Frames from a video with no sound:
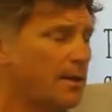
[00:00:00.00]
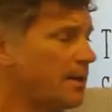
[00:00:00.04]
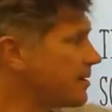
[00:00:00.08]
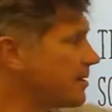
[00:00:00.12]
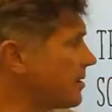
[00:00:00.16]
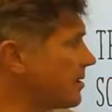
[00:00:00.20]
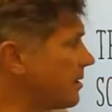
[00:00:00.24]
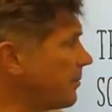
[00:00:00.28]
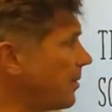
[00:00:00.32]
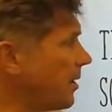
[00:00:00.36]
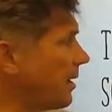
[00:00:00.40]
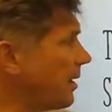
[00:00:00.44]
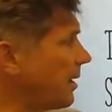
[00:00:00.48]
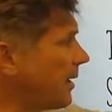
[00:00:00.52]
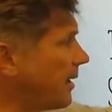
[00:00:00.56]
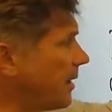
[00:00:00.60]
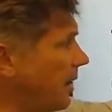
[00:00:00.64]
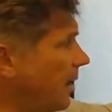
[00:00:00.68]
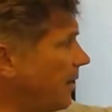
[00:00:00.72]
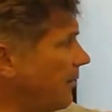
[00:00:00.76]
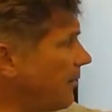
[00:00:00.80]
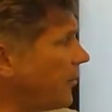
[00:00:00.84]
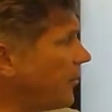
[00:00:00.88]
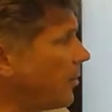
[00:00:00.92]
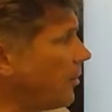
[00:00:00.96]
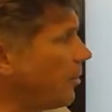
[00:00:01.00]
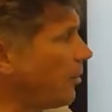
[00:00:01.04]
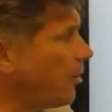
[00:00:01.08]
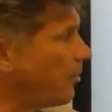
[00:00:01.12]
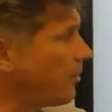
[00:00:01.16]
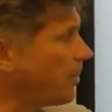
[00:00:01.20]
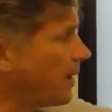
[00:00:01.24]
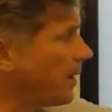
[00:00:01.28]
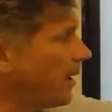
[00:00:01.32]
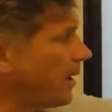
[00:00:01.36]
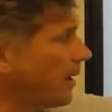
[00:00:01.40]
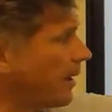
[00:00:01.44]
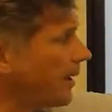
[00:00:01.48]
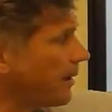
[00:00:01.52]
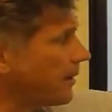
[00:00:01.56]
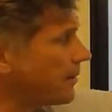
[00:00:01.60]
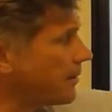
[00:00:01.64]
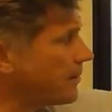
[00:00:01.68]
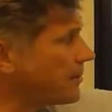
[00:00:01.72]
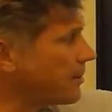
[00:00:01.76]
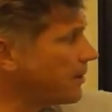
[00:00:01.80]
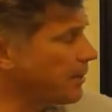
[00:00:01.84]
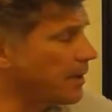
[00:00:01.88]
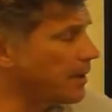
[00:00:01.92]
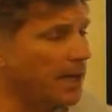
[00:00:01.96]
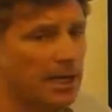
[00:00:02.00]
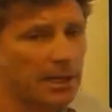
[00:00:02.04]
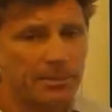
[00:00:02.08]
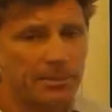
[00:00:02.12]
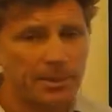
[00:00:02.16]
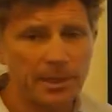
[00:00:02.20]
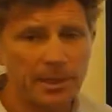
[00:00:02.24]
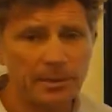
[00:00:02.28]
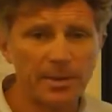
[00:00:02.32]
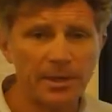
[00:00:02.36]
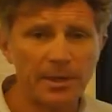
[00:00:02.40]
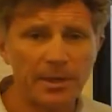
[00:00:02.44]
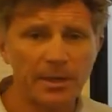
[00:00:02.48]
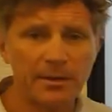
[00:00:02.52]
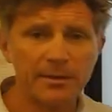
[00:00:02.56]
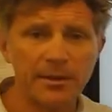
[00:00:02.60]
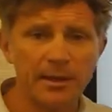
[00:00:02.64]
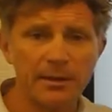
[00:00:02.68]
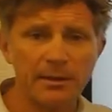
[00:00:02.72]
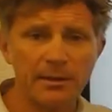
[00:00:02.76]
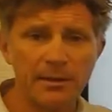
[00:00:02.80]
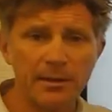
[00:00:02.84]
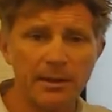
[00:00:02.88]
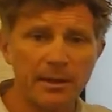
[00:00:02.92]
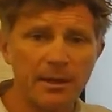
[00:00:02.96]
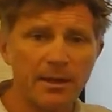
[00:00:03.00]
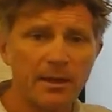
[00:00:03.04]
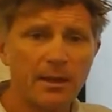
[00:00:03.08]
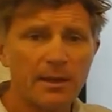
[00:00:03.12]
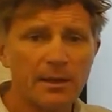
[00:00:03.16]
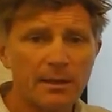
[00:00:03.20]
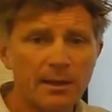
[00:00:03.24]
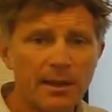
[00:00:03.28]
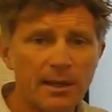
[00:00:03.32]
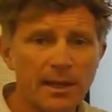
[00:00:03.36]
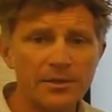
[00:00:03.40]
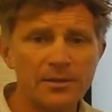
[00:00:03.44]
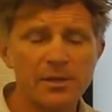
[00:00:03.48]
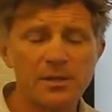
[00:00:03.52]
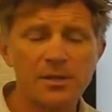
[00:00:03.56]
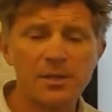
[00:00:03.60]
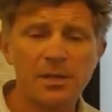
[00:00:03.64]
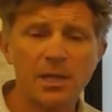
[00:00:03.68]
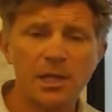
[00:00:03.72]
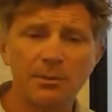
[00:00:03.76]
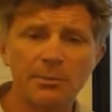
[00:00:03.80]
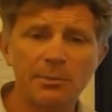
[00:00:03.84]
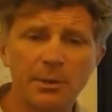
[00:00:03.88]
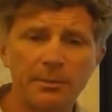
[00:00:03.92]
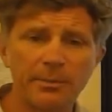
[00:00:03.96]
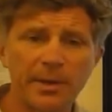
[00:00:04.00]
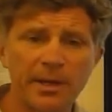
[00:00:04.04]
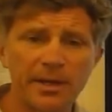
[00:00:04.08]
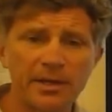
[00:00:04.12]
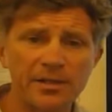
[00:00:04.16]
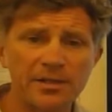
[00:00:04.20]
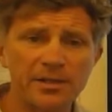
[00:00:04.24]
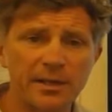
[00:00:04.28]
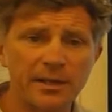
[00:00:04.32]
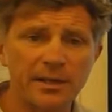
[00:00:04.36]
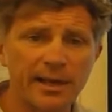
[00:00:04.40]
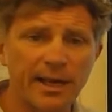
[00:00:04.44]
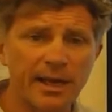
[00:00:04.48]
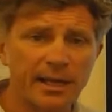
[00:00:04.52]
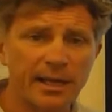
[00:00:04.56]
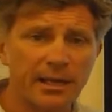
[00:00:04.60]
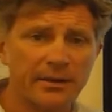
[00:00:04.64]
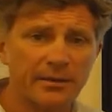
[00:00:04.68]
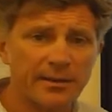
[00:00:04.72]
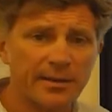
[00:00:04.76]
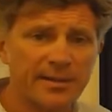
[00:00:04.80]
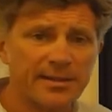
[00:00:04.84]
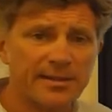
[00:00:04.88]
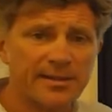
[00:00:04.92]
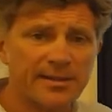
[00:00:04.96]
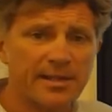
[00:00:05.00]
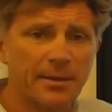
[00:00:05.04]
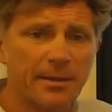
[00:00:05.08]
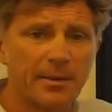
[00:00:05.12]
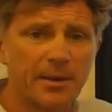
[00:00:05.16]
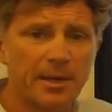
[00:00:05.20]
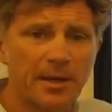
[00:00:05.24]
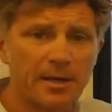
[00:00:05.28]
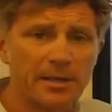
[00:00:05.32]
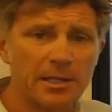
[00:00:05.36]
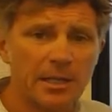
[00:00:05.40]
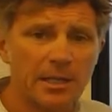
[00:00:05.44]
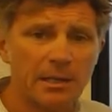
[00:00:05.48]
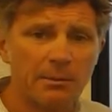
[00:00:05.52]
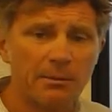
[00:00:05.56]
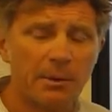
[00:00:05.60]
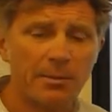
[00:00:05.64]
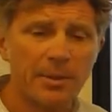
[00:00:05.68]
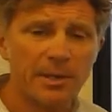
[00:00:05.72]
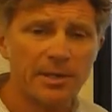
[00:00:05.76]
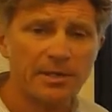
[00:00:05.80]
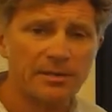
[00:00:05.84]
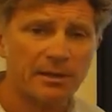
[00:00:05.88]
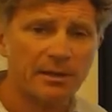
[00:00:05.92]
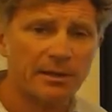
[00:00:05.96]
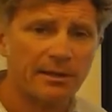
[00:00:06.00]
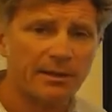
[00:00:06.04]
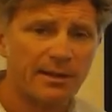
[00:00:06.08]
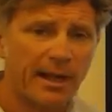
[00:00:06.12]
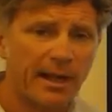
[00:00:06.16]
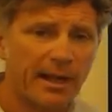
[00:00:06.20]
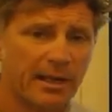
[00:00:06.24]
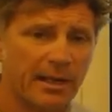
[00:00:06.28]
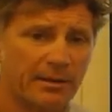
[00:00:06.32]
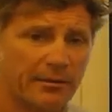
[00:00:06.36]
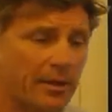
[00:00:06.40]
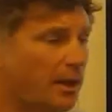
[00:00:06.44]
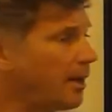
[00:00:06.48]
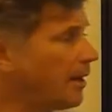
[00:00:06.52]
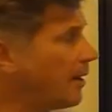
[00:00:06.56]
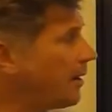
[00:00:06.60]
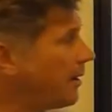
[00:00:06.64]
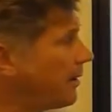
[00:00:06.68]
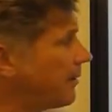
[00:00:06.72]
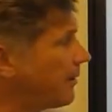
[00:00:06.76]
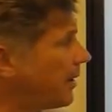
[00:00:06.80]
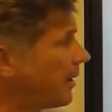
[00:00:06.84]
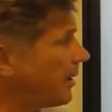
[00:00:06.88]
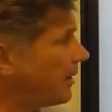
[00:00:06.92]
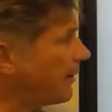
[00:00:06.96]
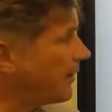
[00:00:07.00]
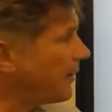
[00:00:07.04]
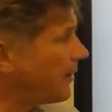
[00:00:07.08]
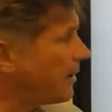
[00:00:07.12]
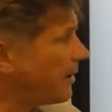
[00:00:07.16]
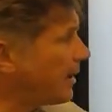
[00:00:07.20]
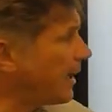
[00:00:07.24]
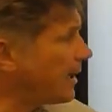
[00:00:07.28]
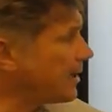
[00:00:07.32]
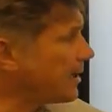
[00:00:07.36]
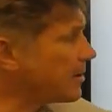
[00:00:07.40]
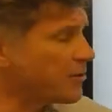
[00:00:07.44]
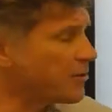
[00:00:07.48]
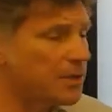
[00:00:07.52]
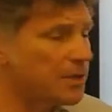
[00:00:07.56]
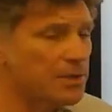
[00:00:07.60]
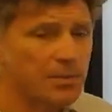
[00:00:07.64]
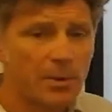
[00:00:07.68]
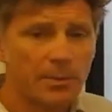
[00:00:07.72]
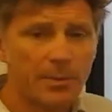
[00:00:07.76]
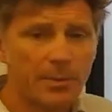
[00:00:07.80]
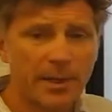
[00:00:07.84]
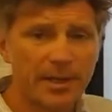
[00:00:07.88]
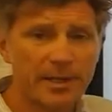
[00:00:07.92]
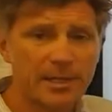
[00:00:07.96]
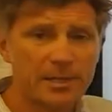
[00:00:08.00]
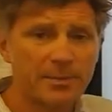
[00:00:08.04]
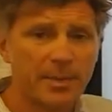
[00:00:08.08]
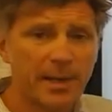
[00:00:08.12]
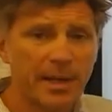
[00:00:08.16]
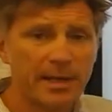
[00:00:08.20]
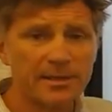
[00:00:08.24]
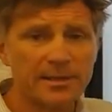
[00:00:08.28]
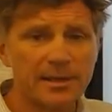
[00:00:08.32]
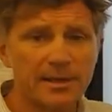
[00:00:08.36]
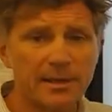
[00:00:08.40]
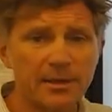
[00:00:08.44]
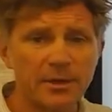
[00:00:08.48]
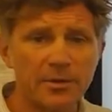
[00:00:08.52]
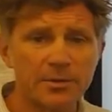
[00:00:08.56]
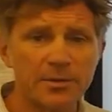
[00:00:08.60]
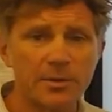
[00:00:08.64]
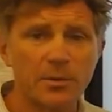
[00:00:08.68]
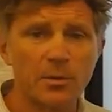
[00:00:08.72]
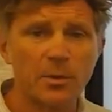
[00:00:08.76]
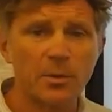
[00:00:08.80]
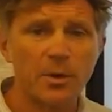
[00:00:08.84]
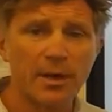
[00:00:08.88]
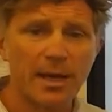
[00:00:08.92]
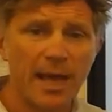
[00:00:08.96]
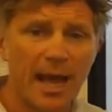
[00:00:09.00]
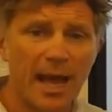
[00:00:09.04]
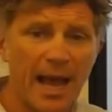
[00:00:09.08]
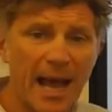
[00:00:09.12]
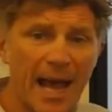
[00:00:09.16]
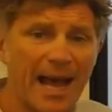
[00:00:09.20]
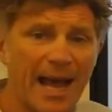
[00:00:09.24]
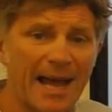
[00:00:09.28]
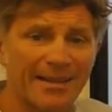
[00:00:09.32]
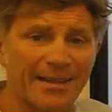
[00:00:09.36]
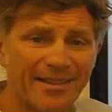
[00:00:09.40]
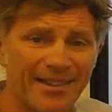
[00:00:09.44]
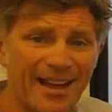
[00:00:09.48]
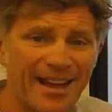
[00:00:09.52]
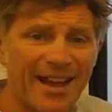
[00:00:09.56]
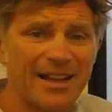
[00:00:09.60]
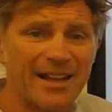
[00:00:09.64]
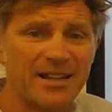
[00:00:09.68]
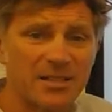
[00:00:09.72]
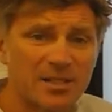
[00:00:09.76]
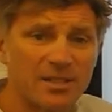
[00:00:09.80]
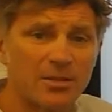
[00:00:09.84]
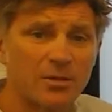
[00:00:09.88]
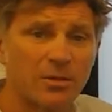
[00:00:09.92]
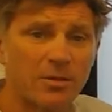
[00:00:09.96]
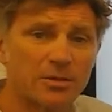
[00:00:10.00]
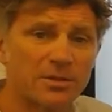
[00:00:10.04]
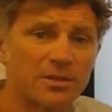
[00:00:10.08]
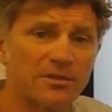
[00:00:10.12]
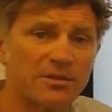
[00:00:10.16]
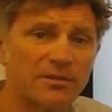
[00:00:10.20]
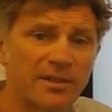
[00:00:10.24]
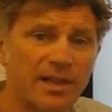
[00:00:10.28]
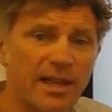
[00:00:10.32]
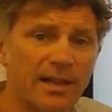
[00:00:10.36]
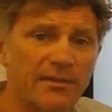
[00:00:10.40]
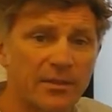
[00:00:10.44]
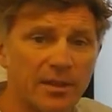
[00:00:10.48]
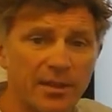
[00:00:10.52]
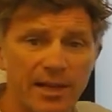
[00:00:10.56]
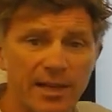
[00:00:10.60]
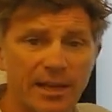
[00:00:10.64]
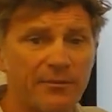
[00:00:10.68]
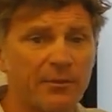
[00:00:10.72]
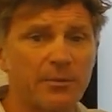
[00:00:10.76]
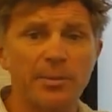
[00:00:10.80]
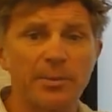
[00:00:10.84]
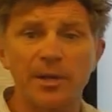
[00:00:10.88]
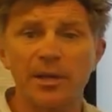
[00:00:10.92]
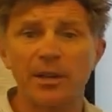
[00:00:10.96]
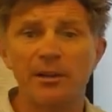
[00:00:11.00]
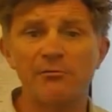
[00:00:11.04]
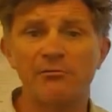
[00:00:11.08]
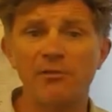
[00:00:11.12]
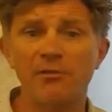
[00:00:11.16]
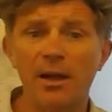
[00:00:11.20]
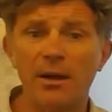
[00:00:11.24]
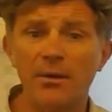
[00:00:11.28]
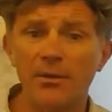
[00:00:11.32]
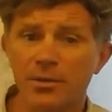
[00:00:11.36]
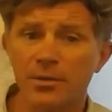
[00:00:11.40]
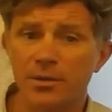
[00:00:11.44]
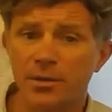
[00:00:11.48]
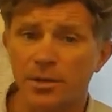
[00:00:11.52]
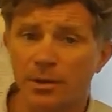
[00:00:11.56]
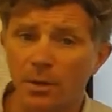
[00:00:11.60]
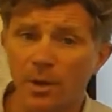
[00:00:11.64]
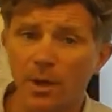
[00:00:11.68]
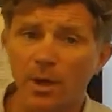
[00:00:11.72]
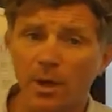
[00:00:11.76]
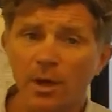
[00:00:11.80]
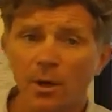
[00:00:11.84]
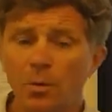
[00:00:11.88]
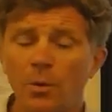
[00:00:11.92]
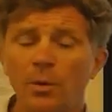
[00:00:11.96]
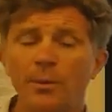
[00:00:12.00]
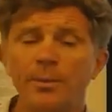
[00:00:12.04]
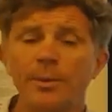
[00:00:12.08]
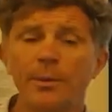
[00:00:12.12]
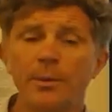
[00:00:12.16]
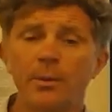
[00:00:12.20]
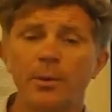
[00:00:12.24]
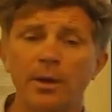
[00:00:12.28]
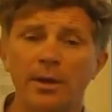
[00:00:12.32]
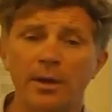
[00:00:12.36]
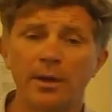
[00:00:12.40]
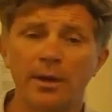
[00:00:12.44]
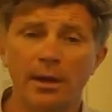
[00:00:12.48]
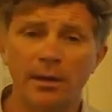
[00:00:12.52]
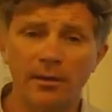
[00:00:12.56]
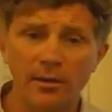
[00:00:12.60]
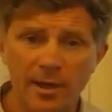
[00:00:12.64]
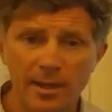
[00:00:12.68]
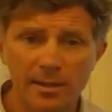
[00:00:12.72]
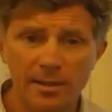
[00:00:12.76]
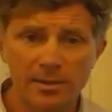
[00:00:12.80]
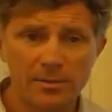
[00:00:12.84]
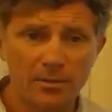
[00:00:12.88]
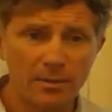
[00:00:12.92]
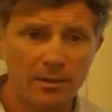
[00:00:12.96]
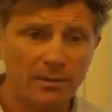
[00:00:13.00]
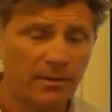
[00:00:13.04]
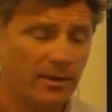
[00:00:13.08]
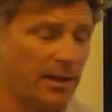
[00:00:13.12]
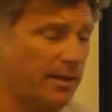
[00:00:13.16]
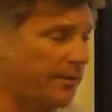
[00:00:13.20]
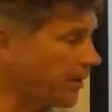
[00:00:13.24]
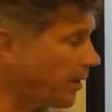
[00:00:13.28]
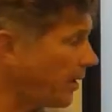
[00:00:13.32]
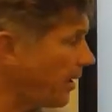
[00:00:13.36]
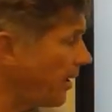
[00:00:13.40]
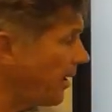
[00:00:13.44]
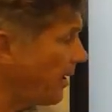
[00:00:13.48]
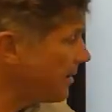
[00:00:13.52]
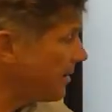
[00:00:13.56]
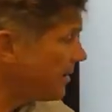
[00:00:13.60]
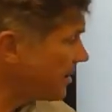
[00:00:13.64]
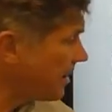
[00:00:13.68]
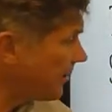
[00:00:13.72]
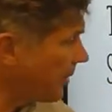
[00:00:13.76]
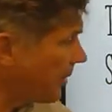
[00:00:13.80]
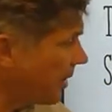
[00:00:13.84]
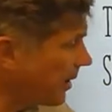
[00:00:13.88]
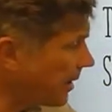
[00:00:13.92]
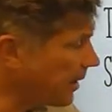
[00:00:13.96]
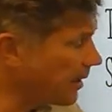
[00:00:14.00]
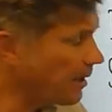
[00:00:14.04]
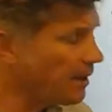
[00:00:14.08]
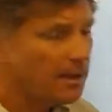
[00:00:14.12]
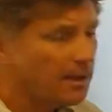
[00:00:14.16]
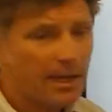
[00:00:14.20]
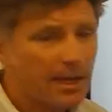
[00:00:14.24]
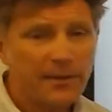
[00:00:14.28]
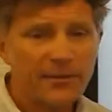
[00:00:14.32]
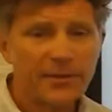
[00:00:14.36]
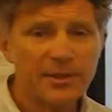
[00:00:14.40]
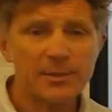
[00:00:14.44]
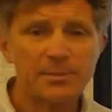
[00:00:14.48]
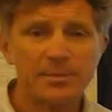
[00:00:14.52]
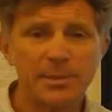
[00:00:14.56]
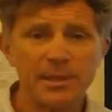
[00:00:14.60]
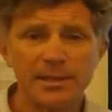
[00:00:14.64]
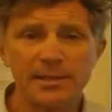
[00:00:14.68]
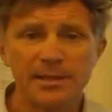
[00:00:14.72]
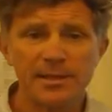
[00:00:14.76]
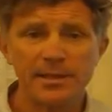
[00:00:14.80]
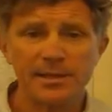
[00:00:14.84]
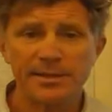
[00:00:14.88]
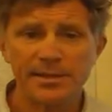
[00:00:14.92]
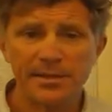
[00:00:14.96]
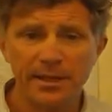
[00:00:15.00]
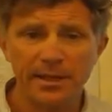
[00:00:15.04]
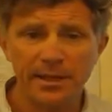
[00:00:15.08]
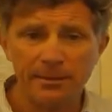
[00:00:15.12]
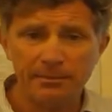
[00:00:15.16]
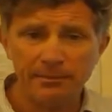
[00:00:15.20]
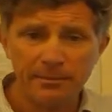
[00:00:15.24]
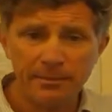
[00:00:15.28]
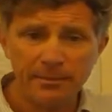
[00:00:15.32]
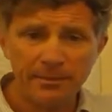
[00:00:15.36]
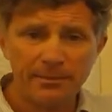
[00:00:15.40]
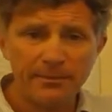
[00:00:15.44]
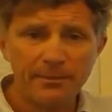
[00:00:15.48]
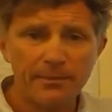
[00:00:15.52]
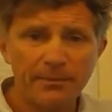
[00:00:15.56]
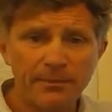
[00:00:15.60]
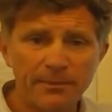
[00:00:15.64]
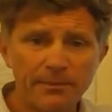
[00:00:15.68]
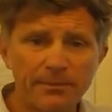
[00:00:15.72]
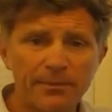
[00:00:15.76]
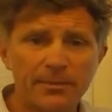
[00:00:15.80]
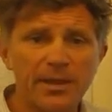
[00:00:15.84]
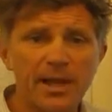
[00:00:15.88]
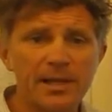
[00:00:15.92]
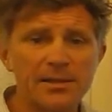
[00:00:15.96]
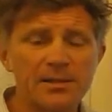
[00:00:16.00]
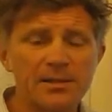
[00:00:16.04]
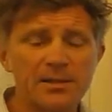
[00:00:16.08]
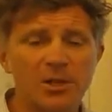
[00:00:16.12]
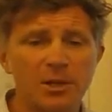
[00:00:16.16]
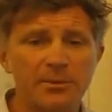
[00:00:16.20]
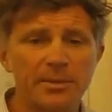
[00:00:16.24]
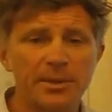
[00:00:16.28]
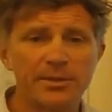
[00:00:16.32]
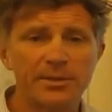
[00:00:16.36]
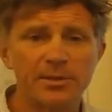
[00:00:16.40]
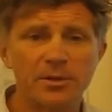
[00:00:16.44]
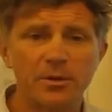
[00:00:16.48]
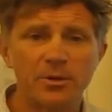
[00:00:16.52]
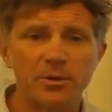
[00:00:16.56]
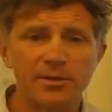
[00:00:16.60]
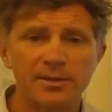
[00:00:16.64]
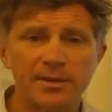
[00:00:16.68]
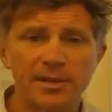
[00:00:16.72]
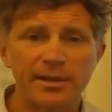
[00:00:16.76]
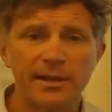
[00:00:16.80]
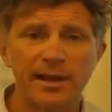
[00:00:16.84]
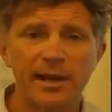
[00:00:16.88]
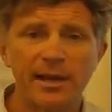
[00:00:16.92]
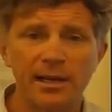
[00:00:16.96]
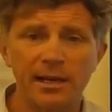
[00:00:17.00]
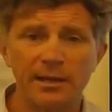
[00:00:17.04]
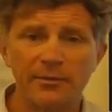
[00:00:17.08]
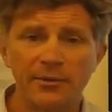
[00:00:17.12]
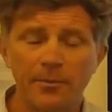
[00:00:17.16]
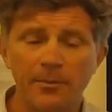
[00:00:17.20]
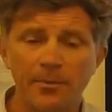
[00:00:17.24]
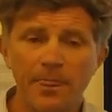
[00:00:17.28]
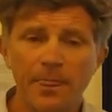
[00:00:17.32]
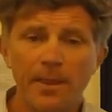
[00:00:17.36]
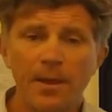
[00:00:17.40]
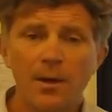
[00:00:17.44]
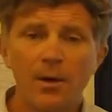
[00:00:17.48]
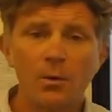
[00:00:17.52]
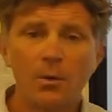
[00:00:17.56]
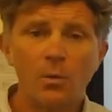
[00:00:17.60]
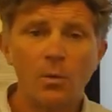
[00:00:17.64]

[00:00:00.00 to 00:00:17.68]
Similarly, if you're applying to ABB, then the lectures are going to be pitched at that level. The seminars are going to be pitched at that level. The lecturers will be expecting you to work at that sort of level, and everybody around you will be working at that sort of level. Similarly, if it's BCC, that's going to be taught to that level.